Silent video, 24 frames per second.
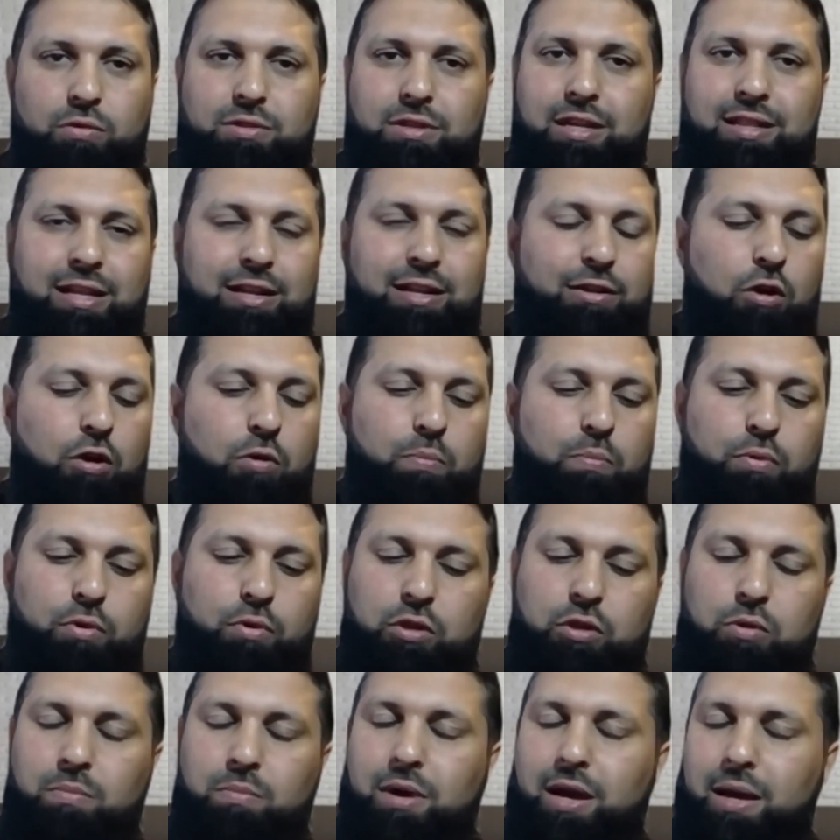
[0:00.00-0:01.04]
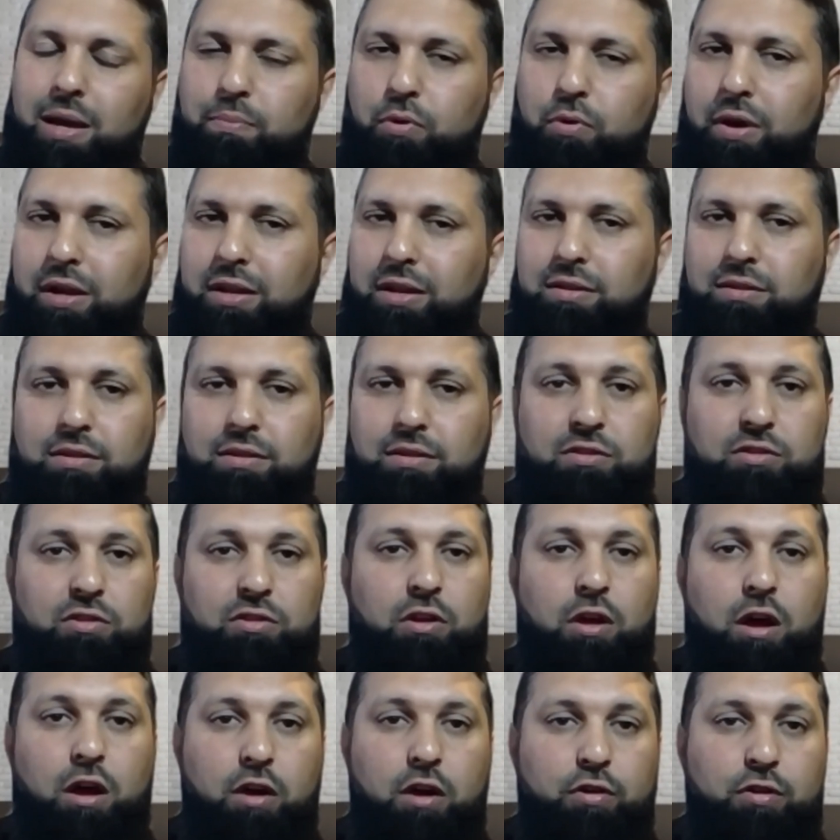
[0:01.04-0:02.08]
And in that notebook, you might put in the
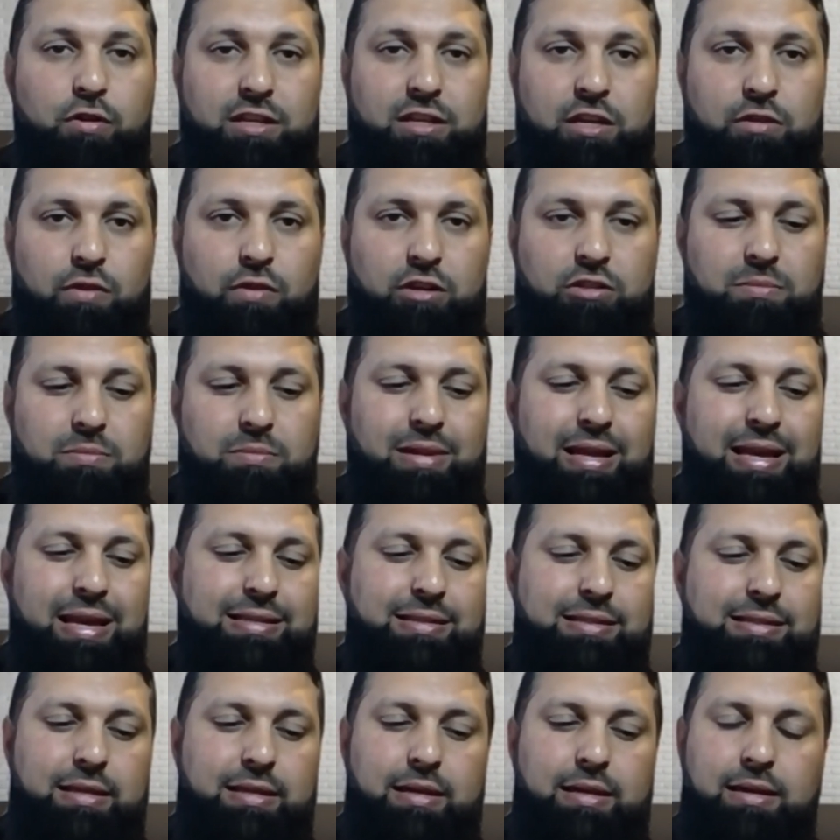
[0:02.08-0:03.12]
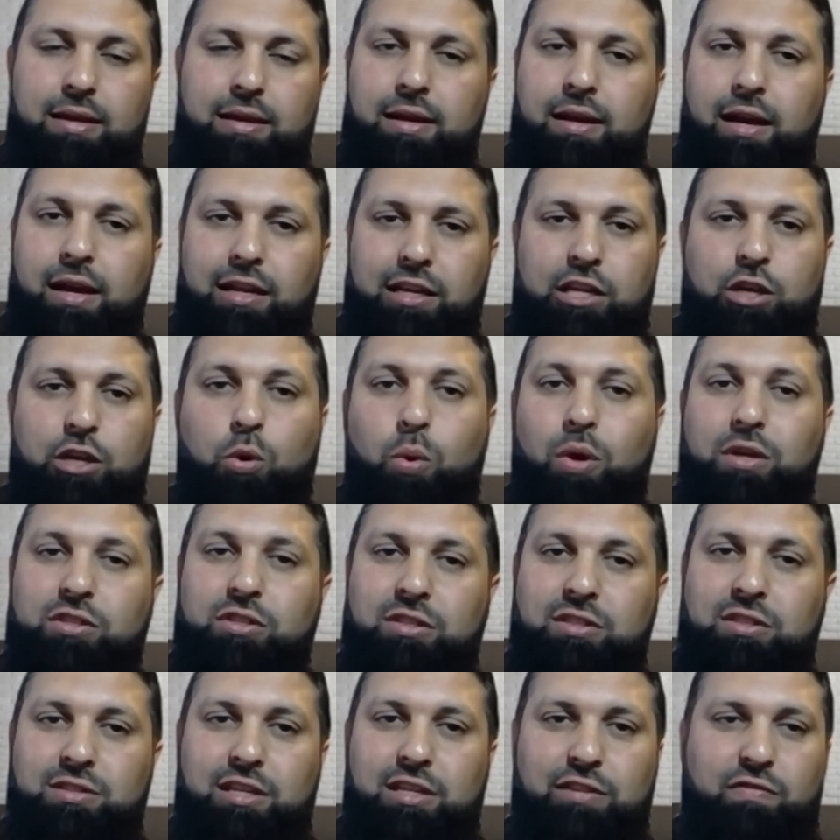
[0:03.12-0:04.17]
scenarios that you can write up later, any
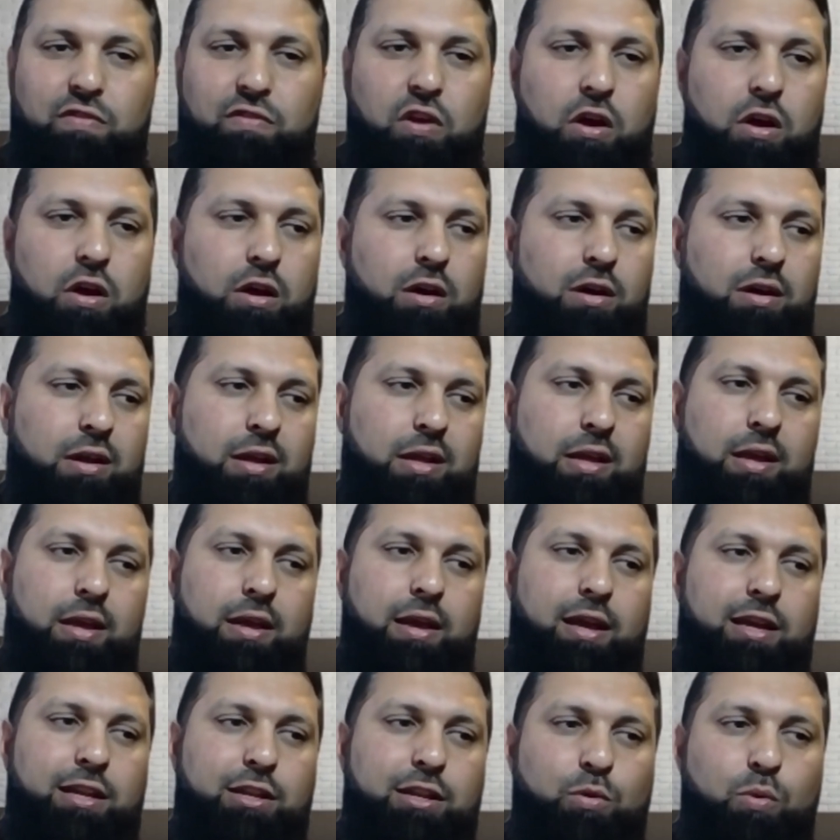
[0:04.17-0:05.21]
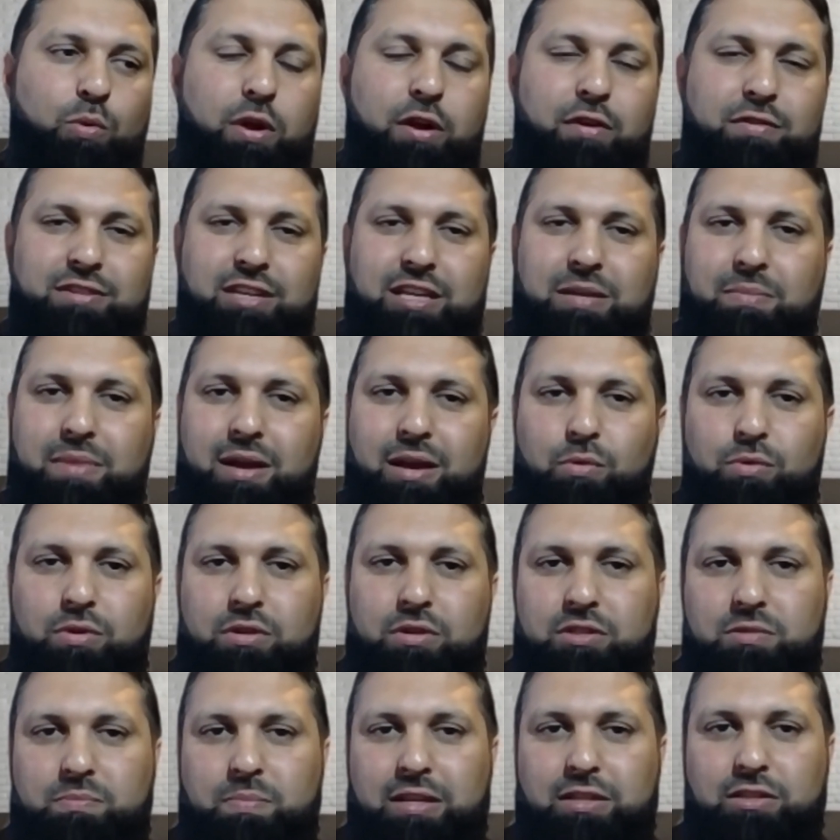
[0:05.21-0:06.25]
questions that you've got, any queries that you might want
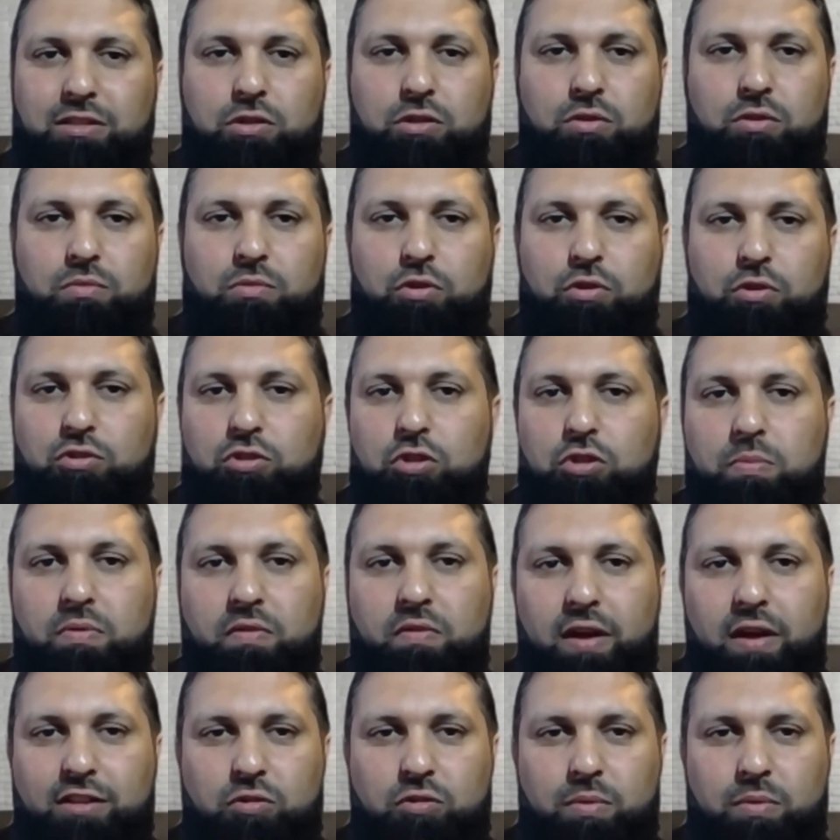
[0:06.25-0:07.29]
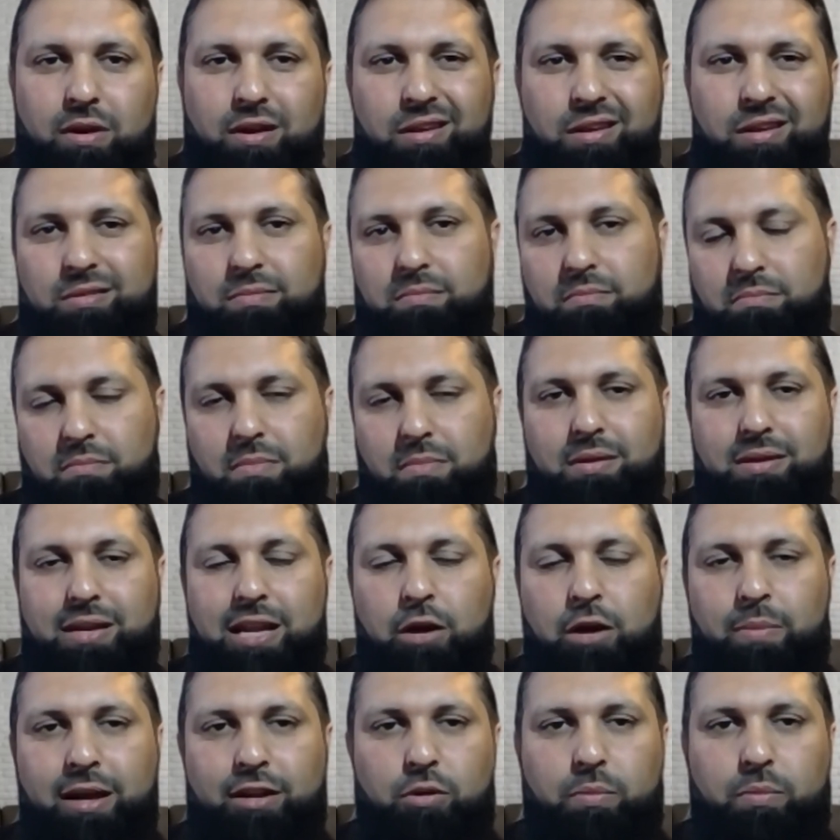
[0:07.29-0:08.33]
to speak to your supervisor about, and
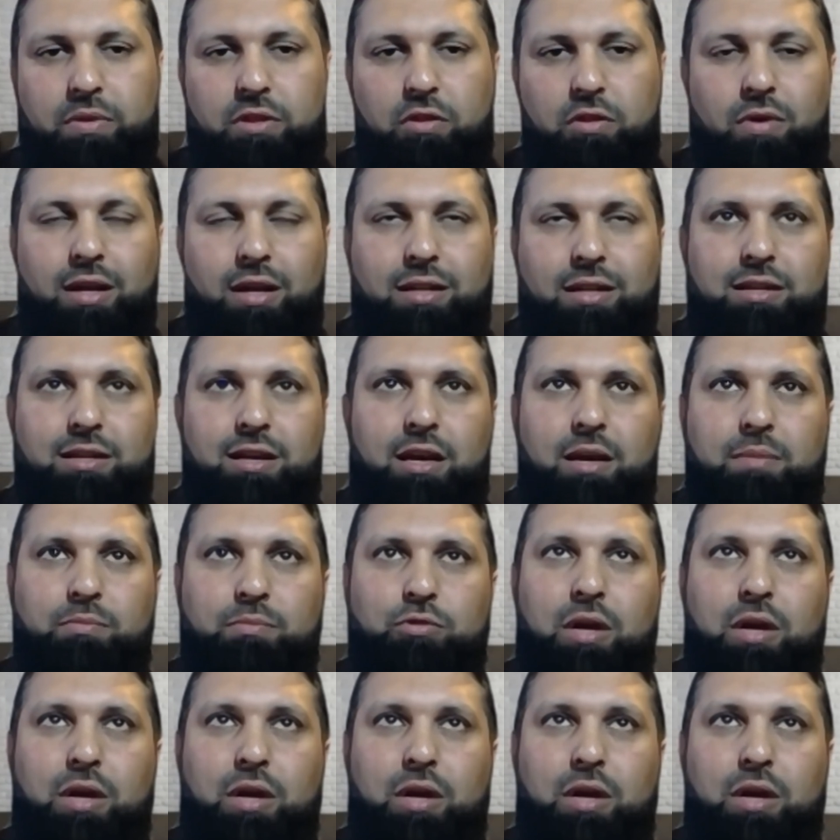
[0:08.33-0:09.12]
now might not be the right time.